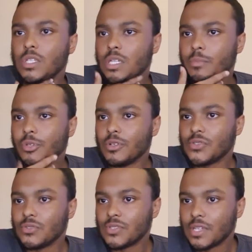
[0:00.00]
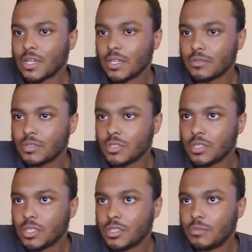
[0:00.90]
let me also take out the
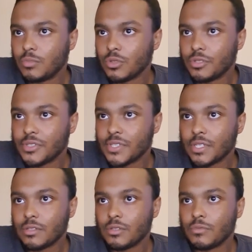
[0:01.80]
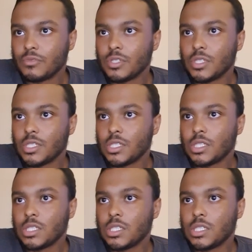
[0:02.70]
other motors that I don't really need.